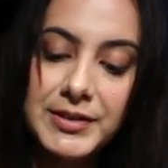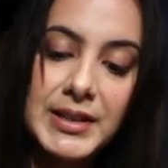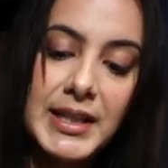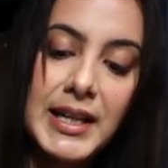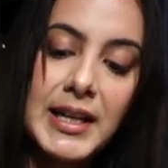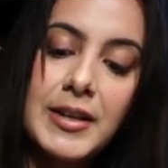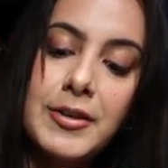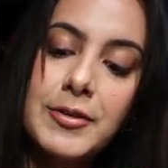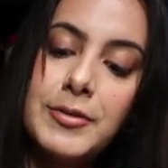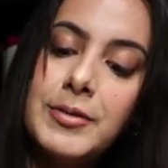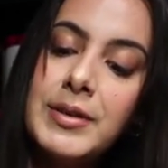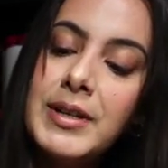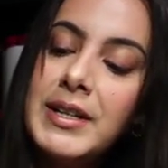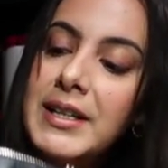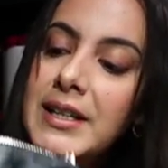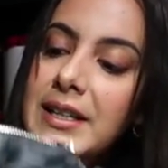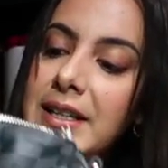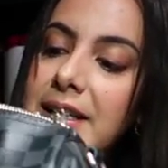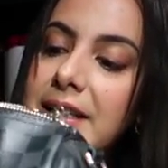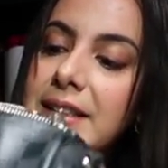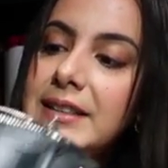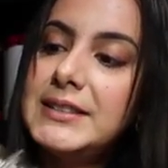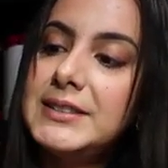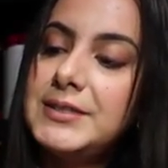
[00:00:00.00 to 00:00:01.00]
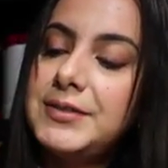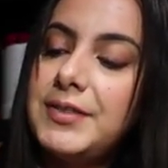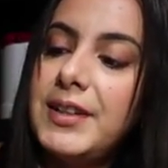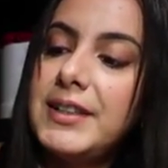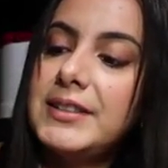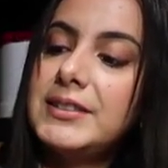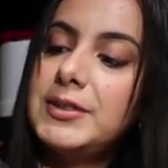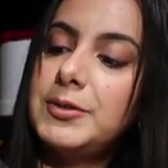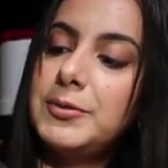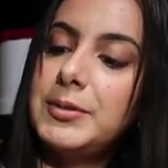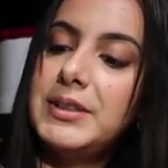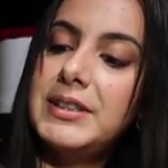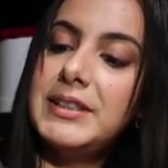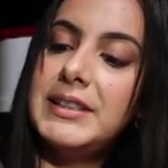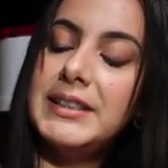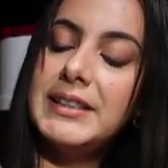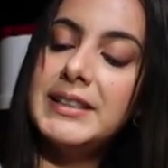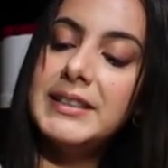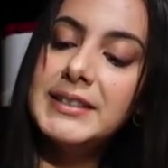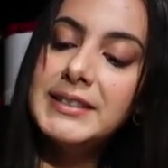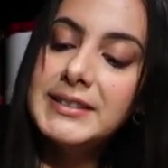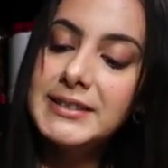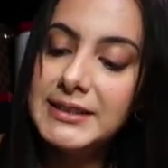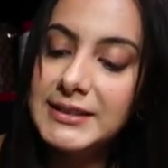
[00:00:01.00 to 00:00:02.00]
now it's fine the way it
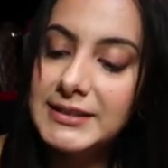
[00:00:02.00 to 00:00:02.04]
is.